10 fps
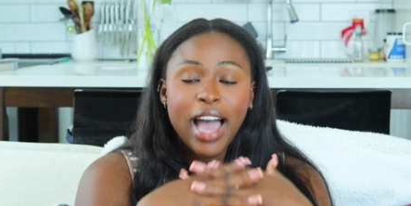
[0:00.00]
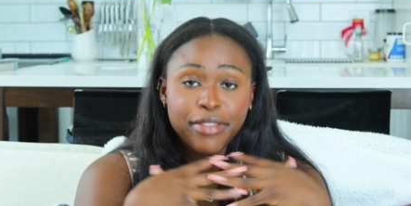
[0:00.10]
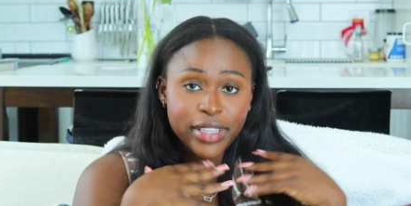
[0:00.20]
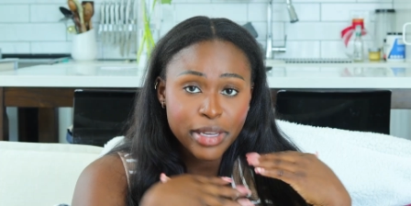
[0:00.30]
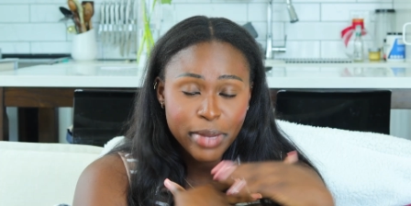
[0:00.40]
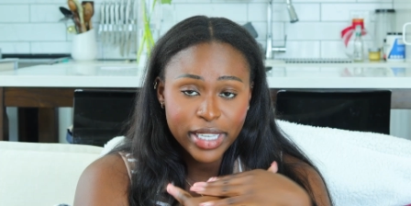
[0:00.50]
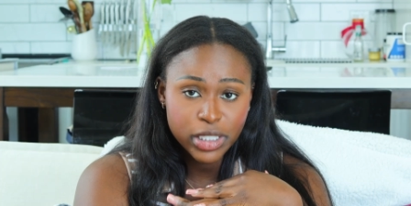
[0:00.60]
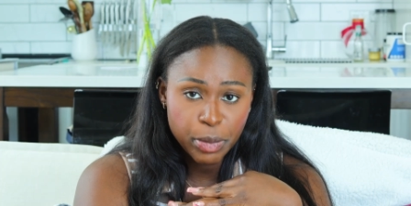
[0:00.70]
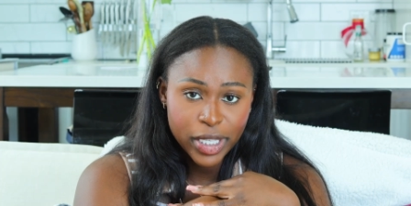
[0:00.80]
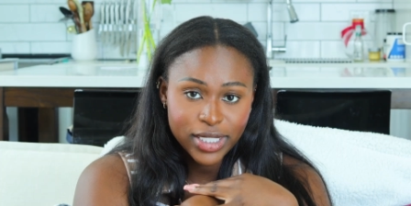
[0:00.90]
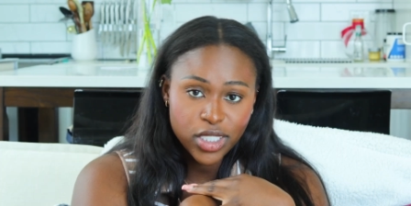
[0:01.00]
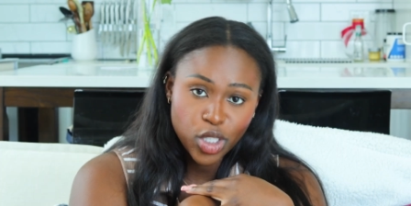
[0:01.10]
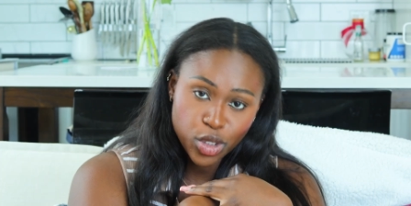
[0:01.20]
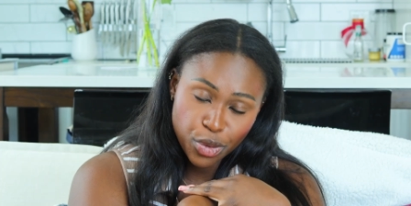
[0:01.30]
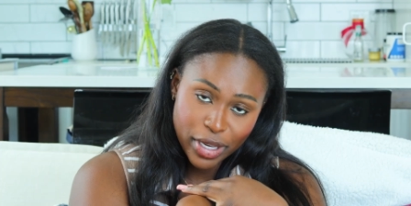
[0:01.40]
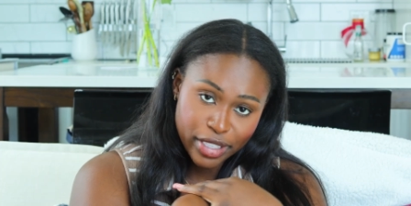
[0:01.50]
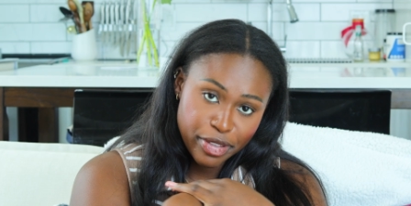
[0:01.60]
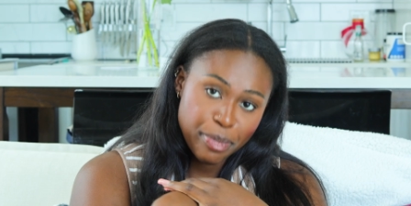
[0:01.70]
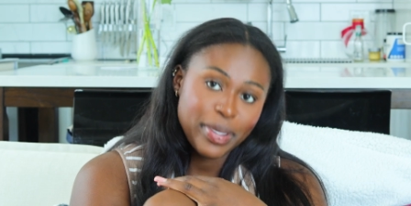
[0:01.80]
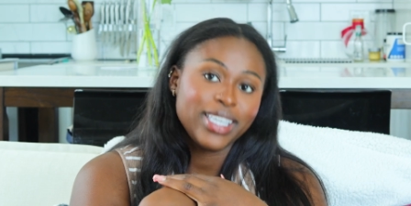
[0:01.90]
I feel like my experience is also
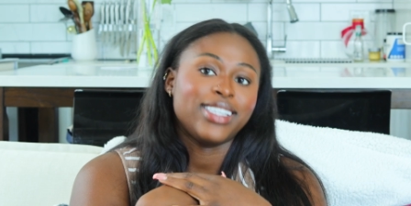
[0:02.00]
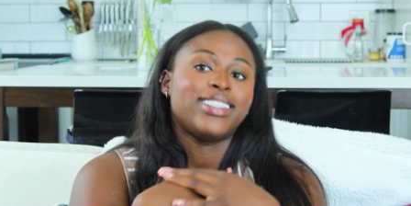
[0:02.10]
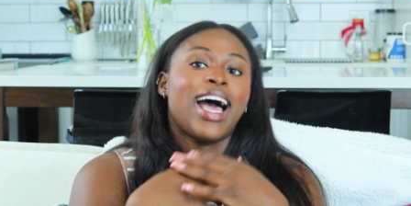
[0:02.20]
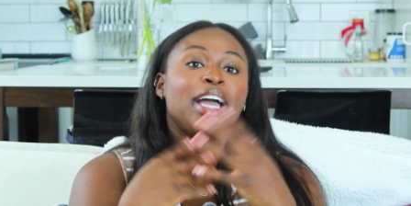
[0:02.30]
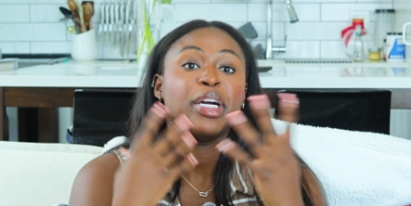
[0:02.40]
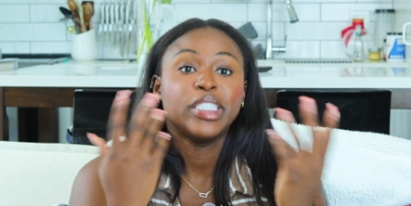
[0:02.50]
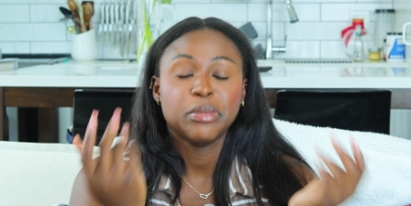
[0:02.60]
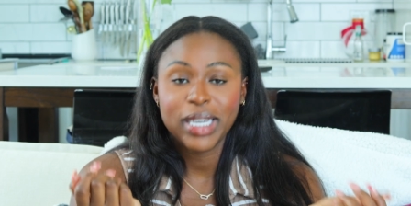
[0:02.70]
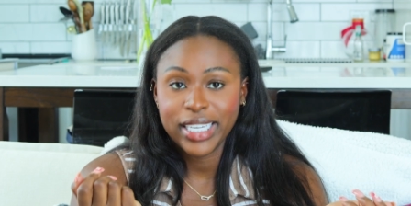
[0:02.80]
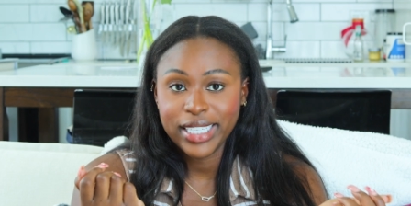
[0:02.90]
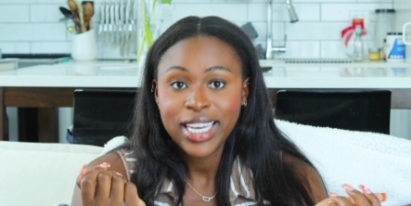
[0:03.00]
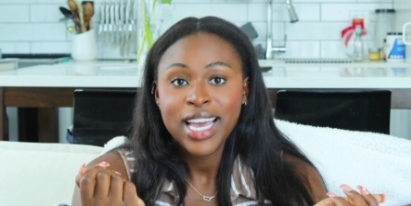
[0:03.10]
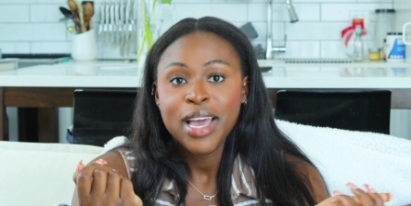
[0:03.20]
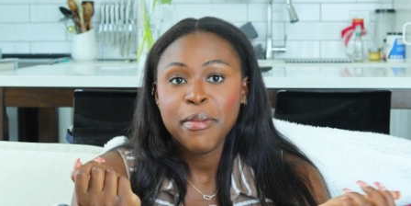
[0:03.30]
relevant because I earned my